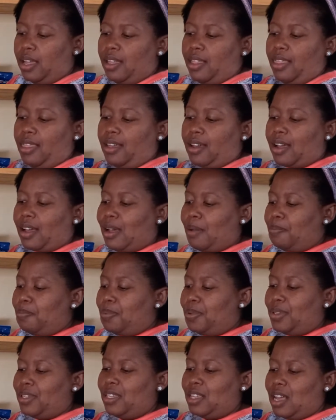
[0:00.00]
The cup
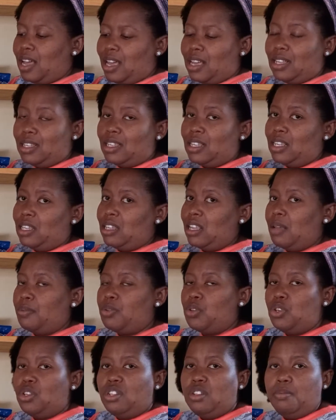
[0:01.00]
size is
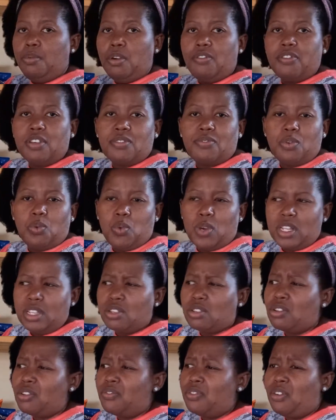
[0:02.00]
absolutely perfect for one
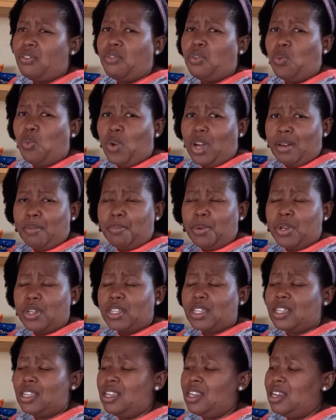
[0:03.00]
serving for one
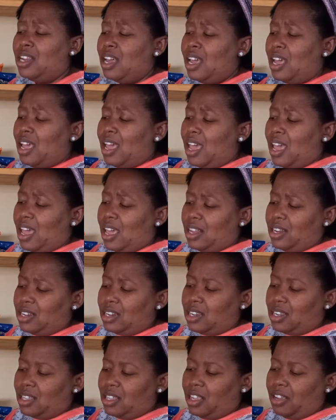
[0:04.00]
person, and
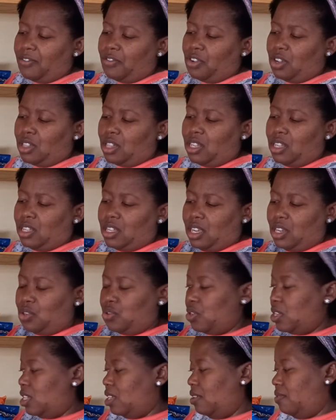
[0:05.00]
they've got these
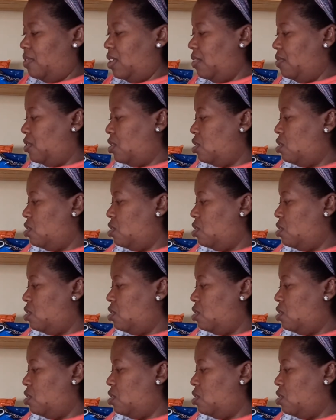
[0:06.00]
interesting flavors.